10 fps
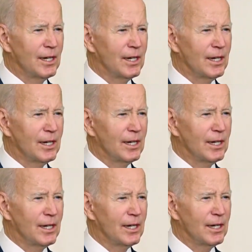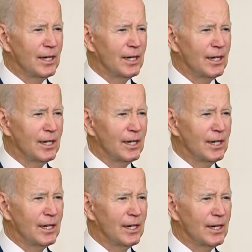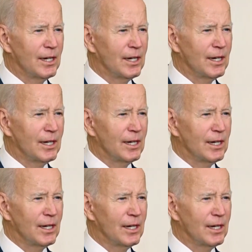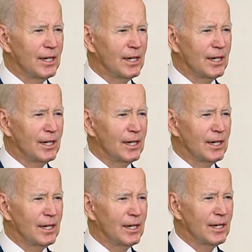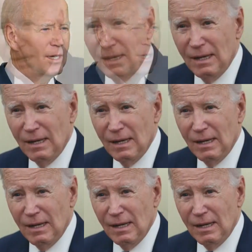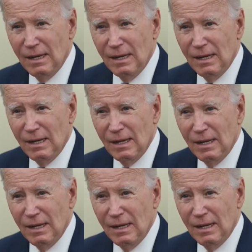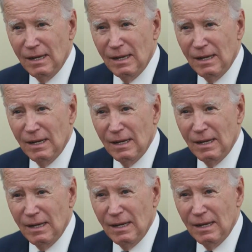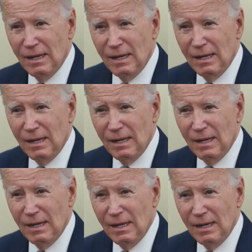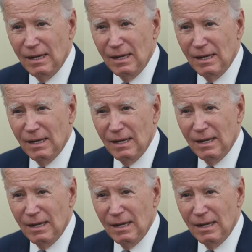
The person shown says nothing.